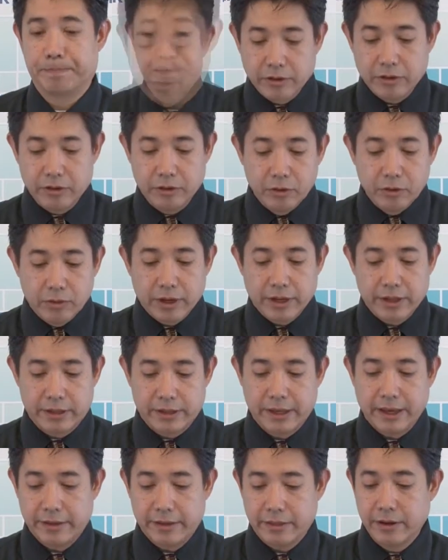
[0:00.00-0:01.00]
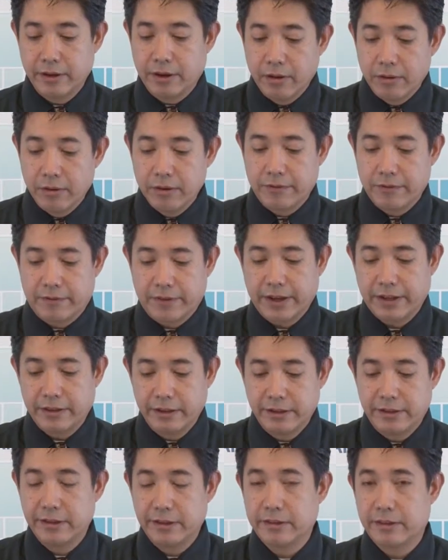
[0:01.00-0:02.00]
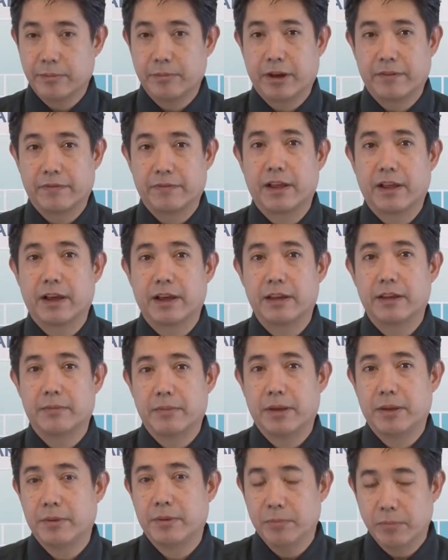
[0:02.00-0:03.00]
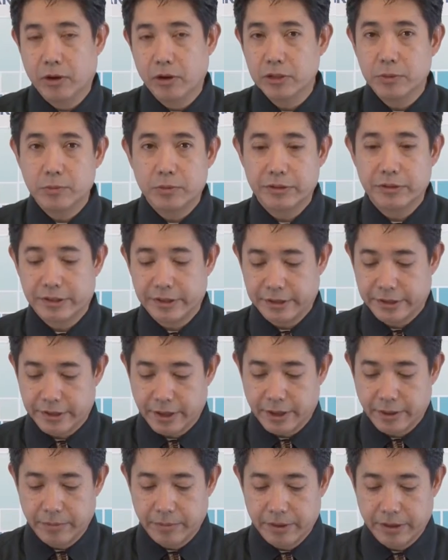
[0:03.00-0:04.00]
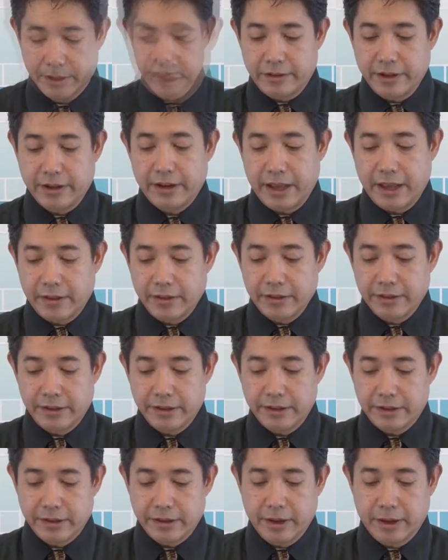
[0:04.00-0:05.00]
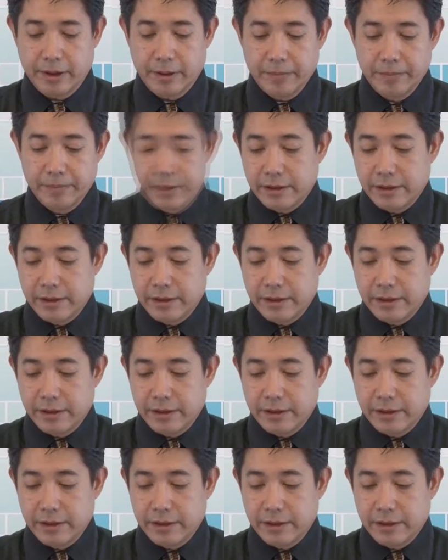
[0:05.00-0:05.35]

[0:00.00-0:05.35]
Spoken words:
So you do want to take the known infected system offline. It may be multiple systems. Shut down the system.